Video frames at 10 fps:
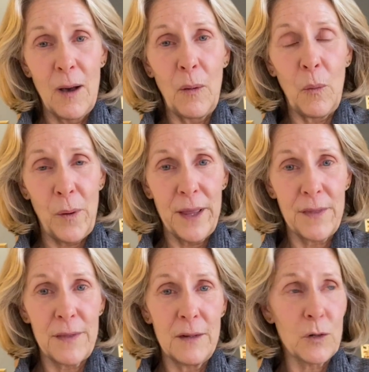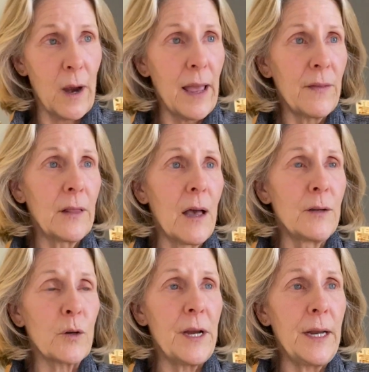with
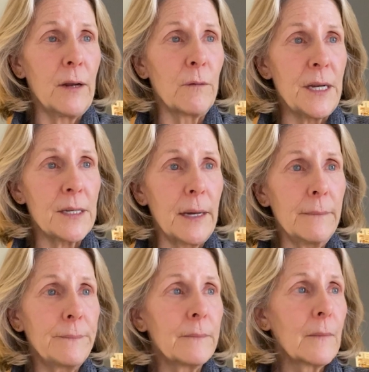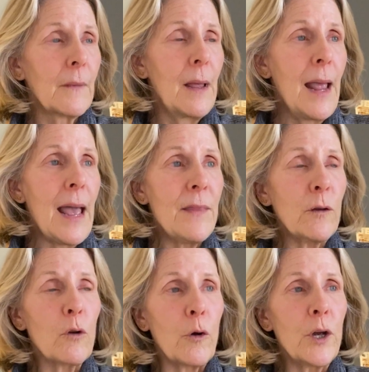triathlon training and racing, and
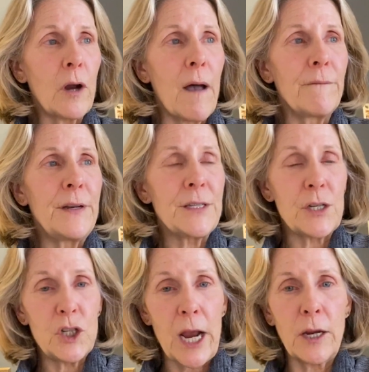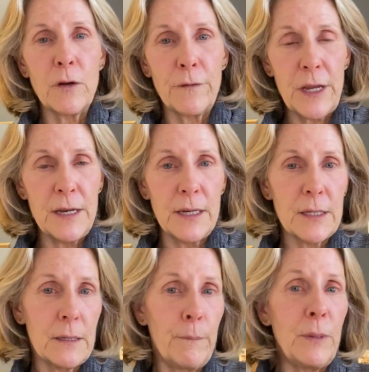then grow your confidence and check your
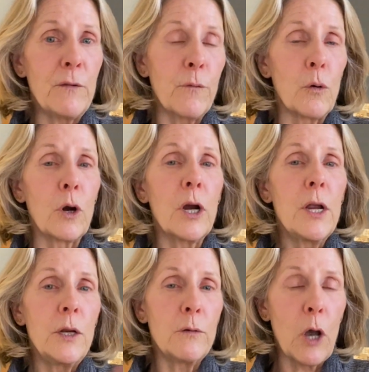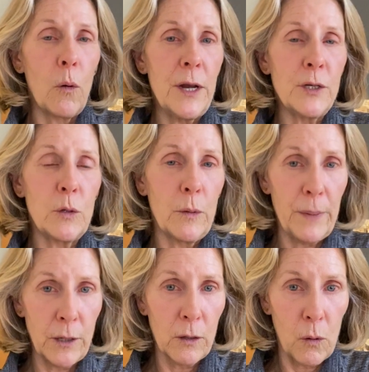fitness before you go into a
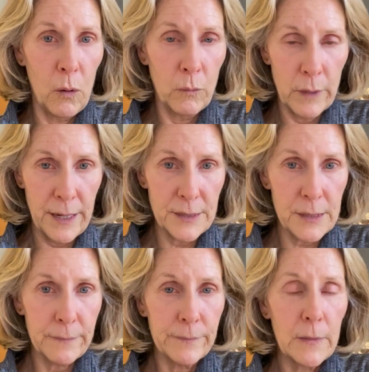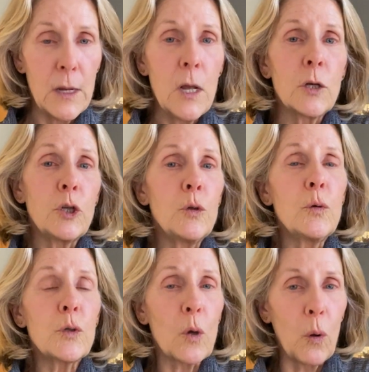bigger goal race.
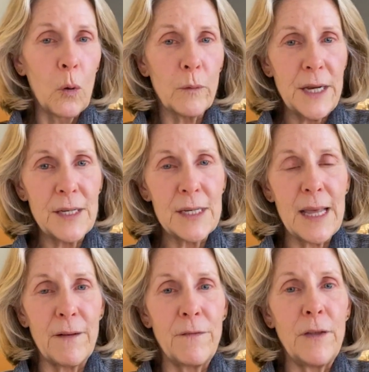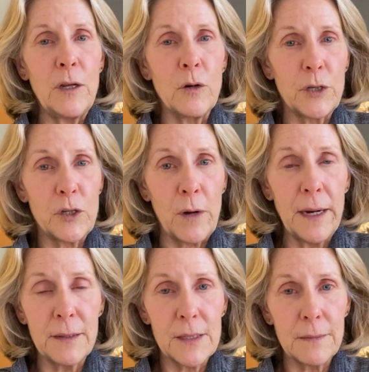Choose goal races that fit your
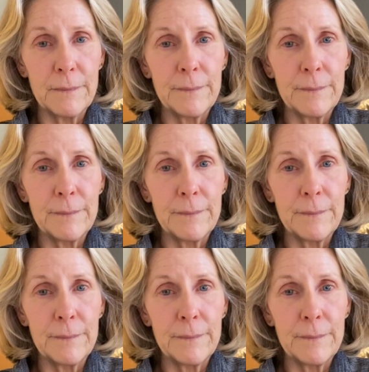strengths,